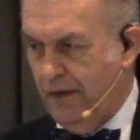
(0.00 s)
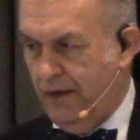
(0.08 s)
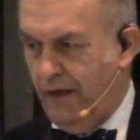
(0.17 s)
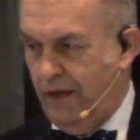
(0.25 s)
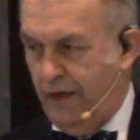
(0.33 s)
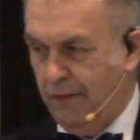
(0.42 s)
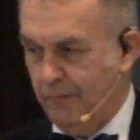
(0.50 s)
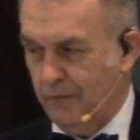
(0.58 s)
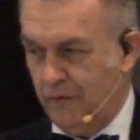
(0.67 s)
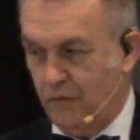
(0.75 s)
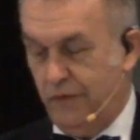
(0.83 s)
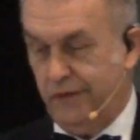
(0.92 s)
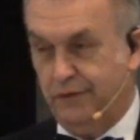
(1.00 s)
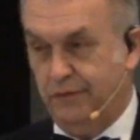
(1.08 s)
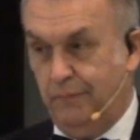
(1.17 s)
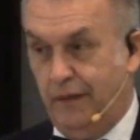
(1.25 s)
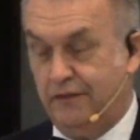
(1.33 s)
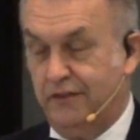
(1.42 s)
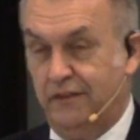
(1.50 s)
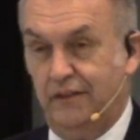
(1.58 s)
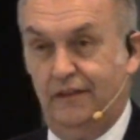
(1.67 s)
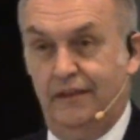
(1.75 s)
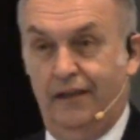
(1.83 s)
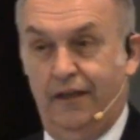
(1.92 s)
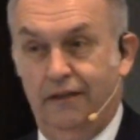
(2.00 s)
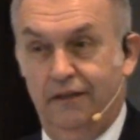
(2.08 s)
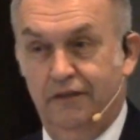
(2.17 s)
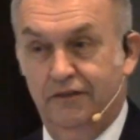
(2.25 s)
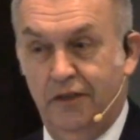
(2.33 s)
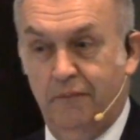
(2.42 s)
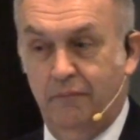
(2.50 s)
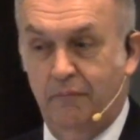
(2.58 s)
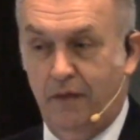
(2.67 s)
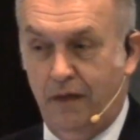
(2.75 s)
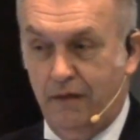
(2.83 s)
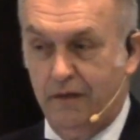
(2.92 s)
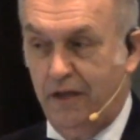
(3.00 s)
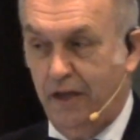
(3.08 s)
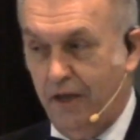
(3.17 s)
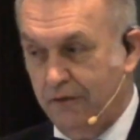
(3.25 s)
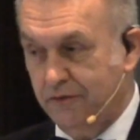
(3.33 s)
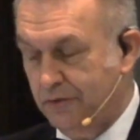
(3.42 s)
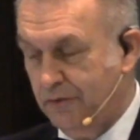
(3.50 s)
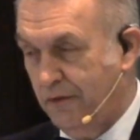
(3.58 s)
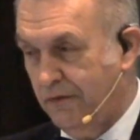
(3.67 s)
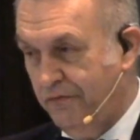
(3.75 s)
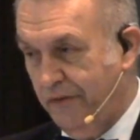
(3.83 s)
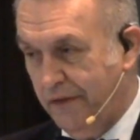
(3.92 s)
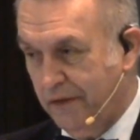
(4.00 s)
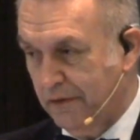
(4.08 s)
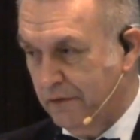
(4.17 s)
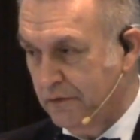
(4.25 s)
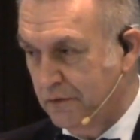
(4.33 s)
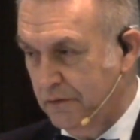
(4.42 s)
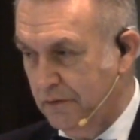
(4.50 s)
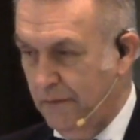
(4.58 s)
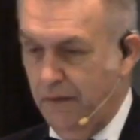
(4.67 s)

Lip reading: I am going to mention some cultural figures.